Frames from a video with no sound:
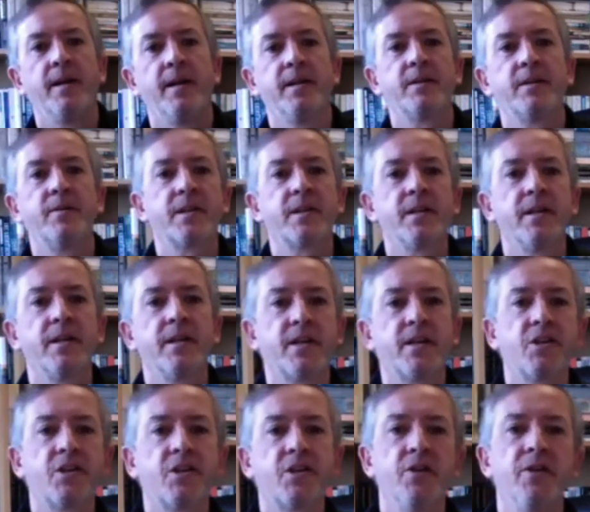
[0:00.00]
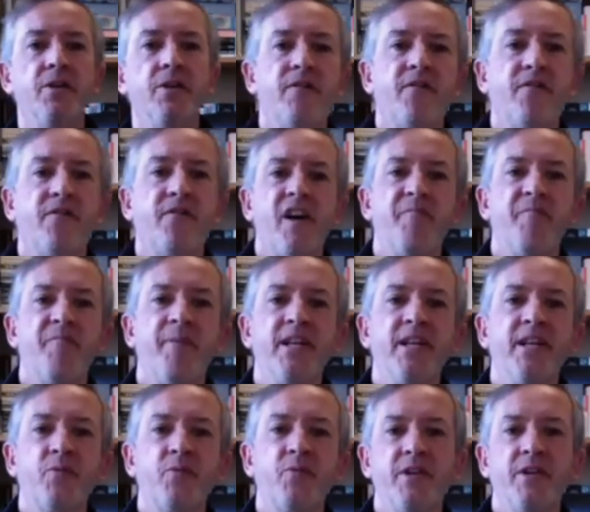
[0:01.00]
So it's like a two, you know, five
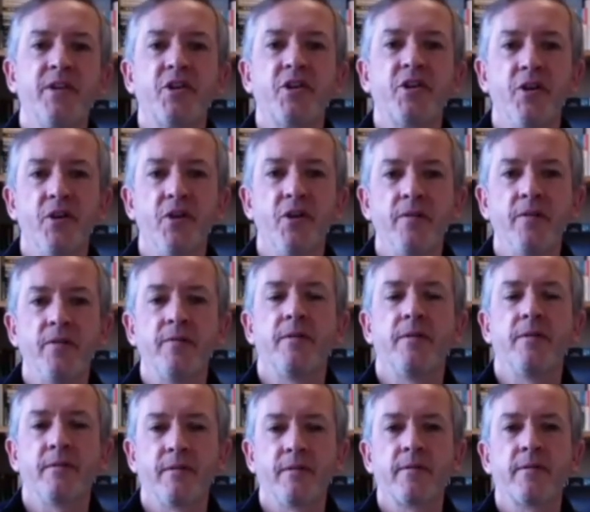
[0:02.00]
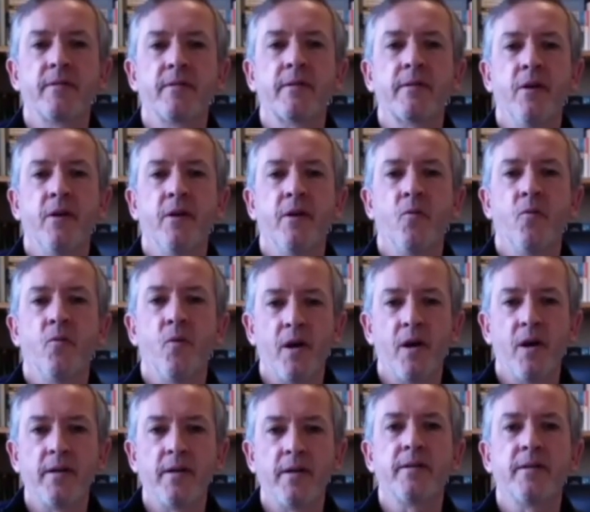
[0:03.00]
beats within a two.
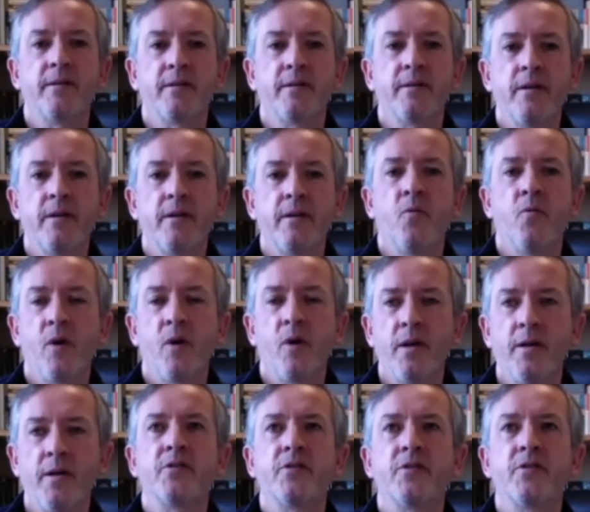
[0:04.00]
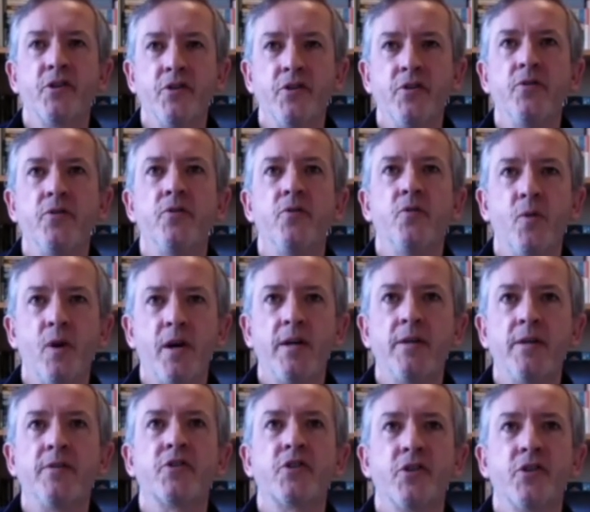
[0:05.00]
One, one, two,
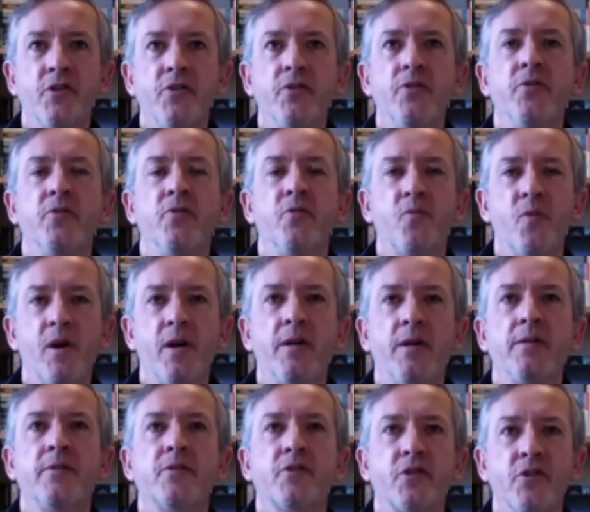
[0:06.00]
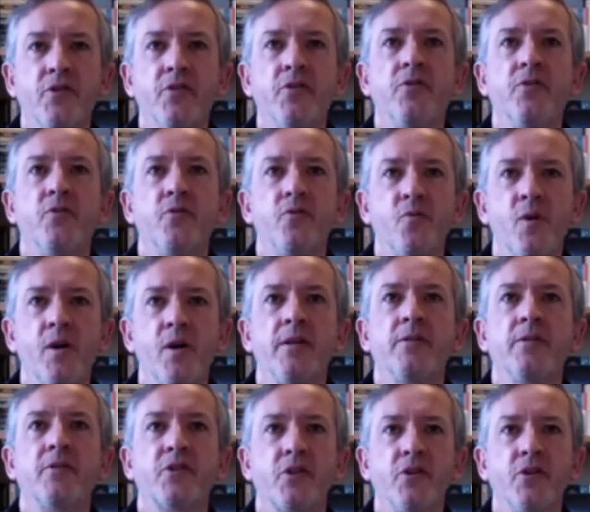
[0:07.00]
one, two, one, two,
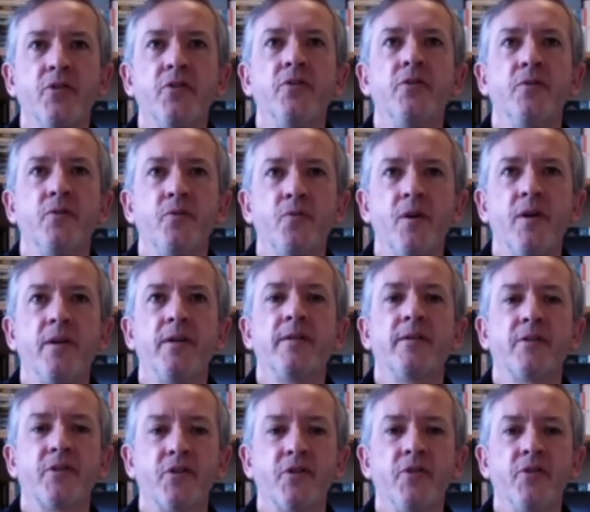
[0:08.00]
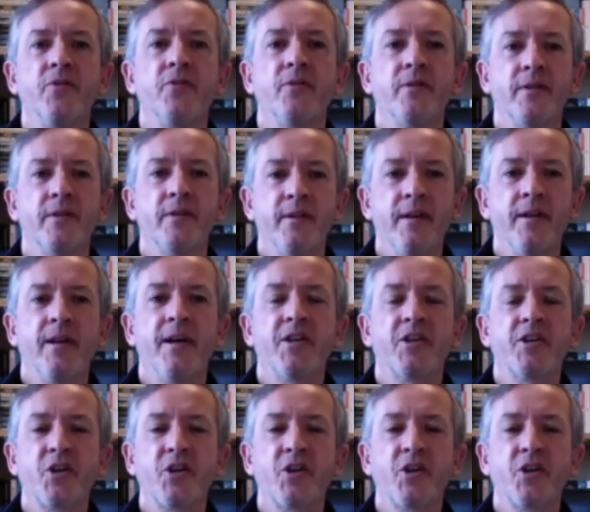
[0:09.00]
one, two, one, two. Like